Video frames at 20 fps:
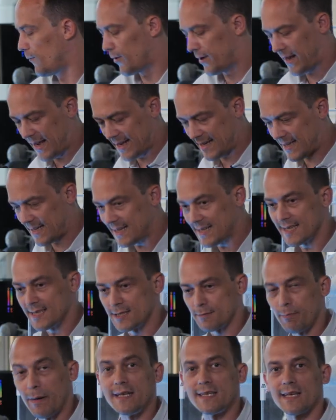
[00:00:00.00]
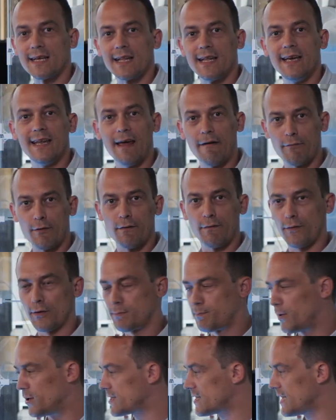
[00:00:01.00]
what I did is basically in every
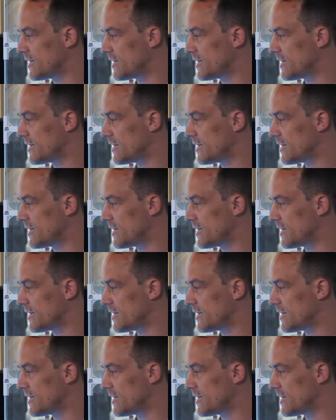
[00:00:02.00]
football